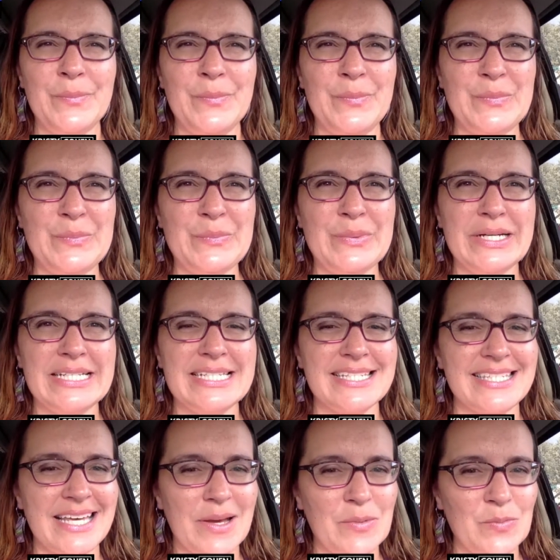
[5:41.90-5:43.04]
Does that
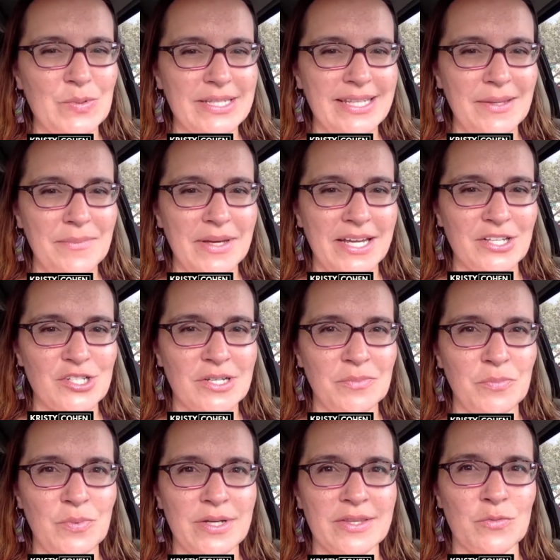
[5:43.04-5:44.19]
really match up with
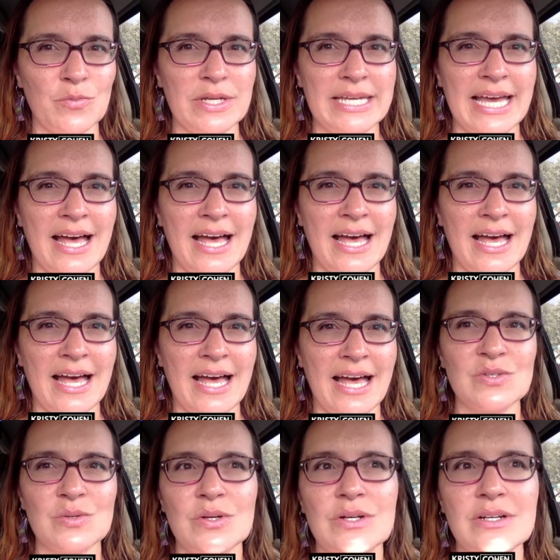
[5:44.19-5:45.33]
reality,
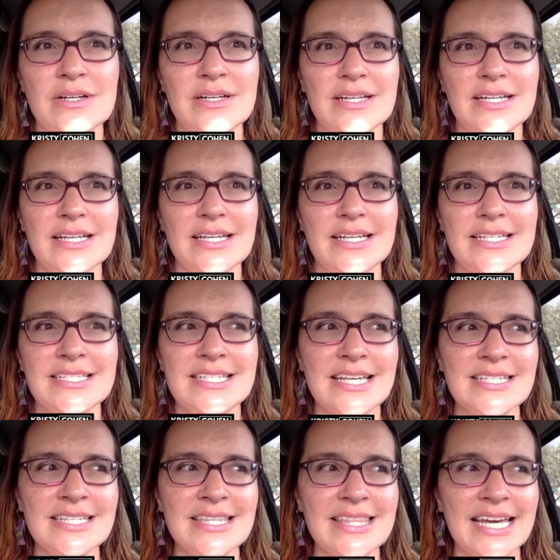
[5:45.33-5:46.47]
and
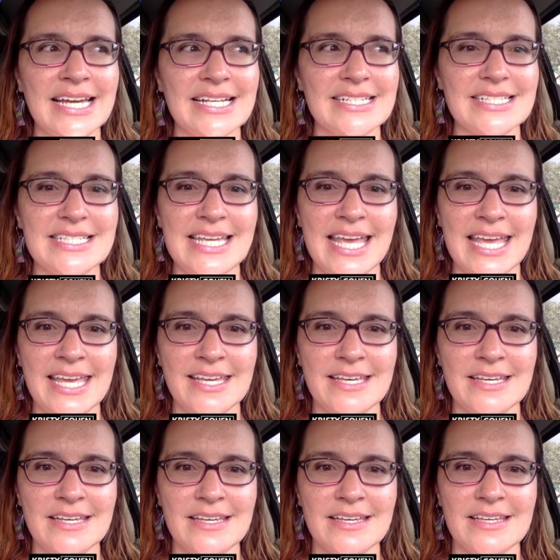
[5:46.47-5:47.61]
doesn't take
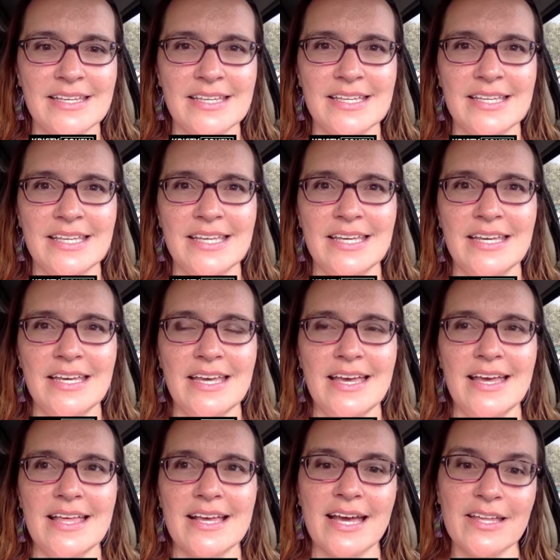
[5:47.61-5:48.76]

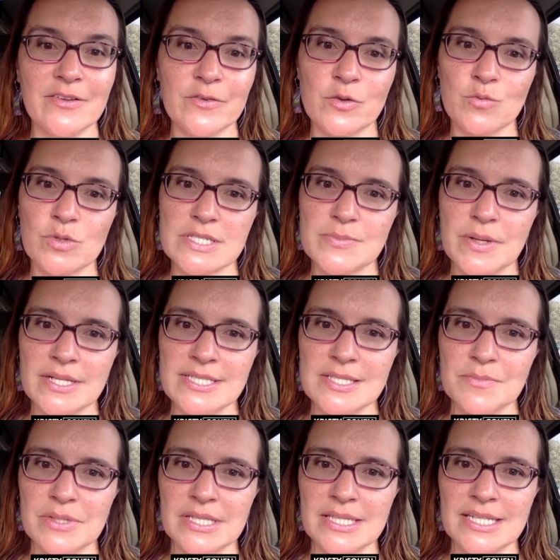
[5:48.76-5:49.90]
kind of the
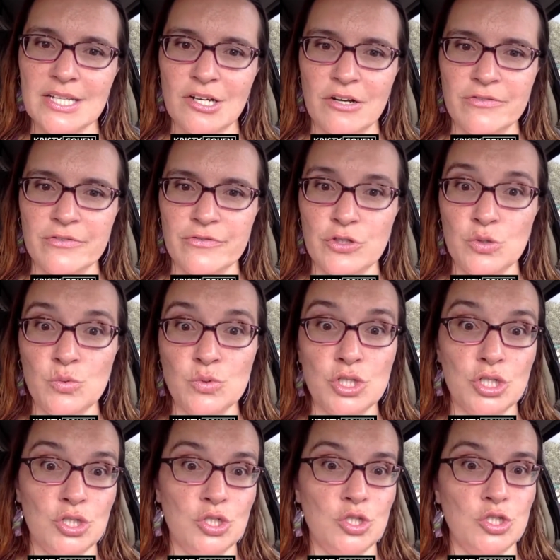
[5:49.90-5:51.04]
responsibility off of you to
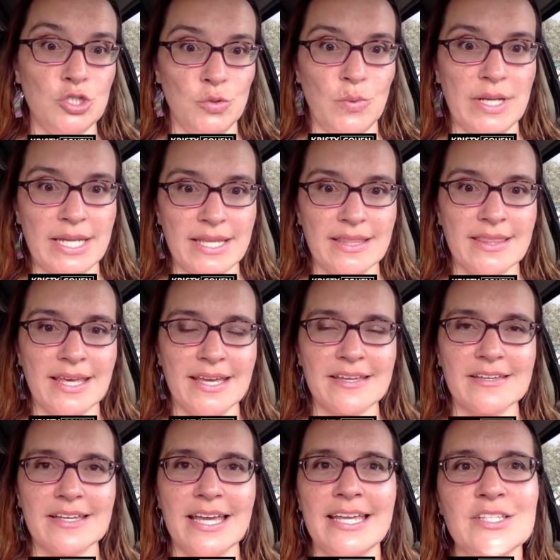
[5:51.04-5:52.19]
do anything?
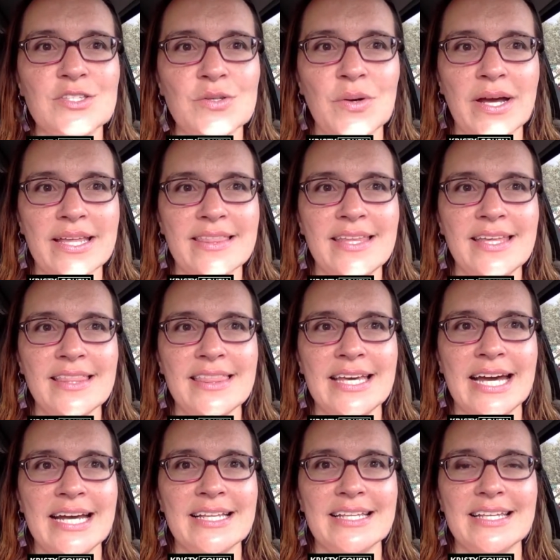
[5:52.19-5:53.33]
And so I think that,
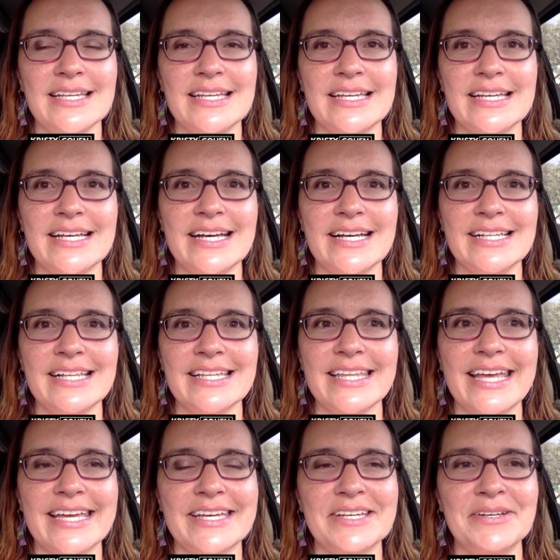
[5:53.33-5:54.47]
like,
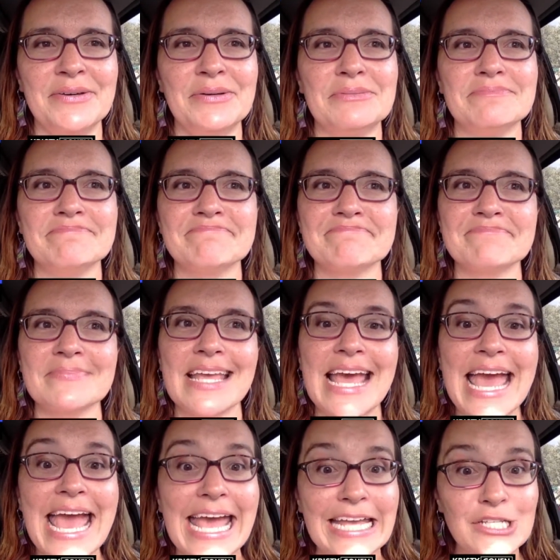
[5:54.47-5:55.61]
it's
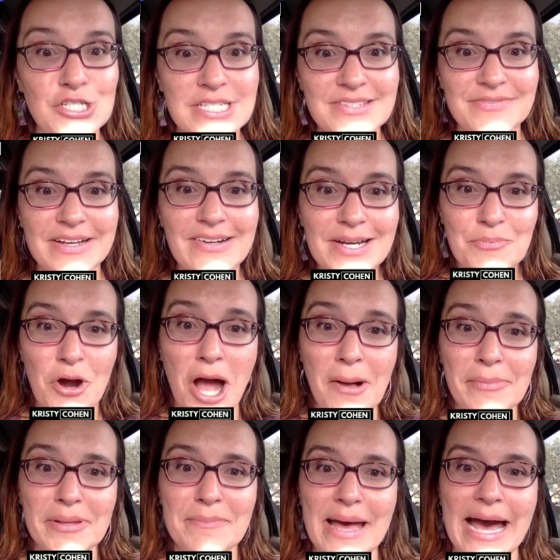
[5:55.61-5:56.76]
just very
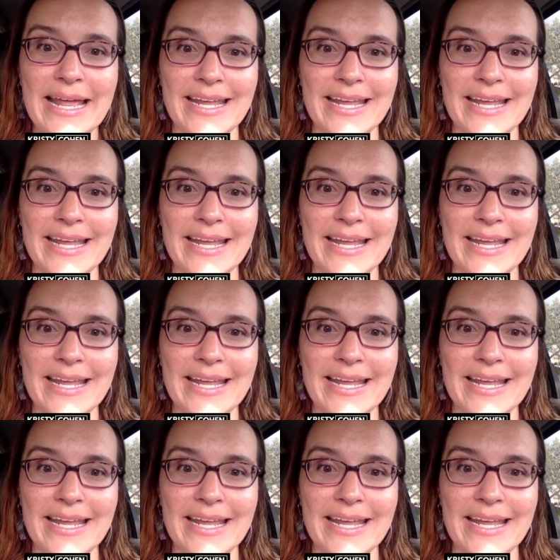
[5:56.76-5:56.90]
problematic,